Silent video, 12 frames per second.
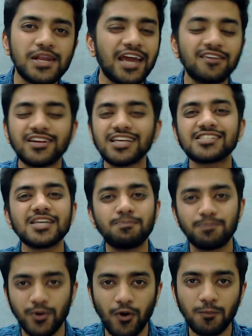and when I say
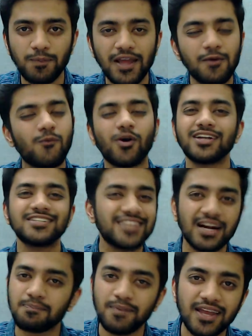pure play, what does
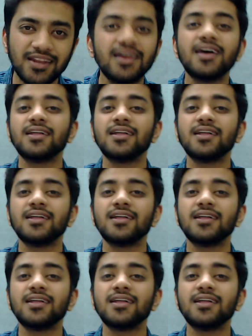that mean?